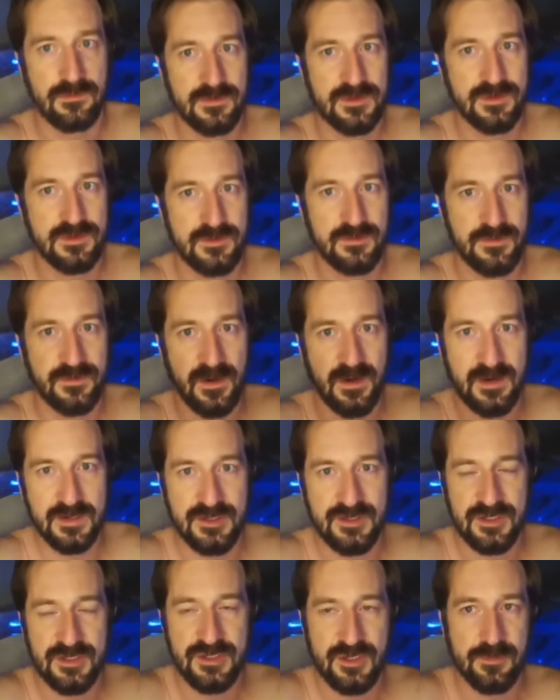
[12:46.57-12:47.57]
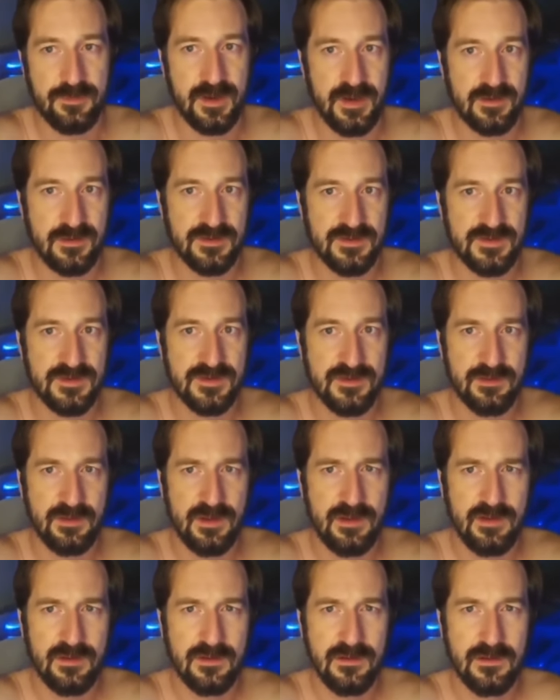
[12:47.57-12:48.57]
Crazy. Do Friday shit show panels? Do
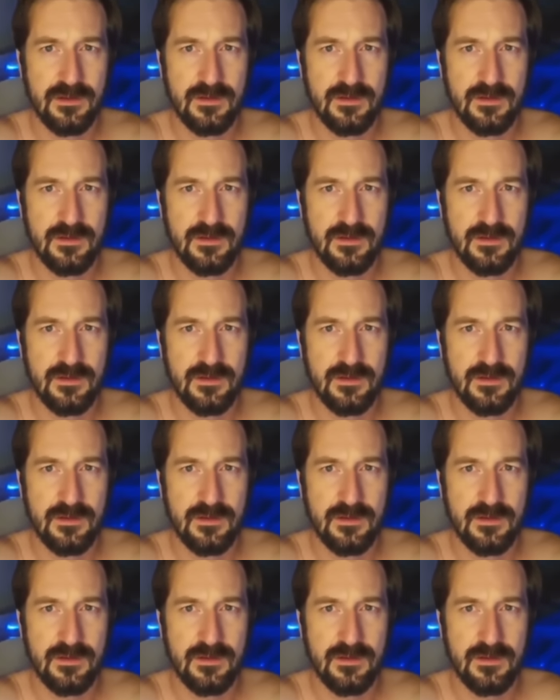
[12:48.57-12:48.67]
I?